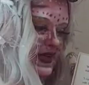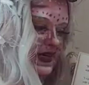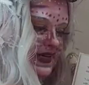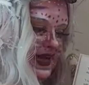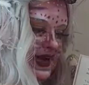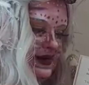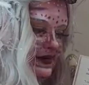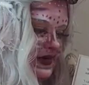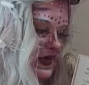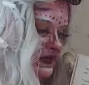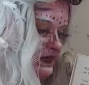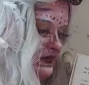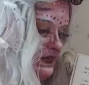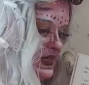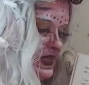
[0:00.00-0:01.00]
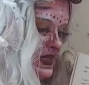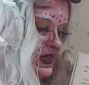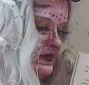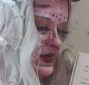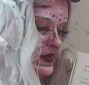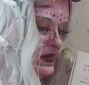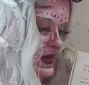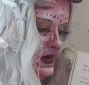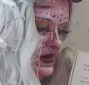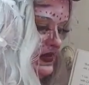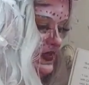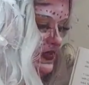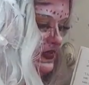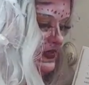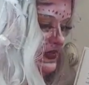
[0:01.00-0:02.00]
Now we can be
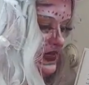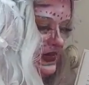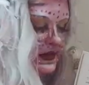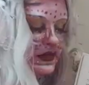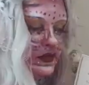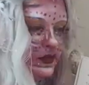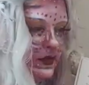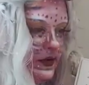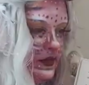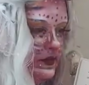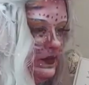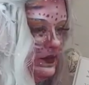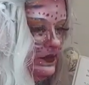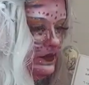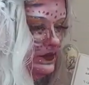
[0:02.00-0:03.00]
married, says Worm.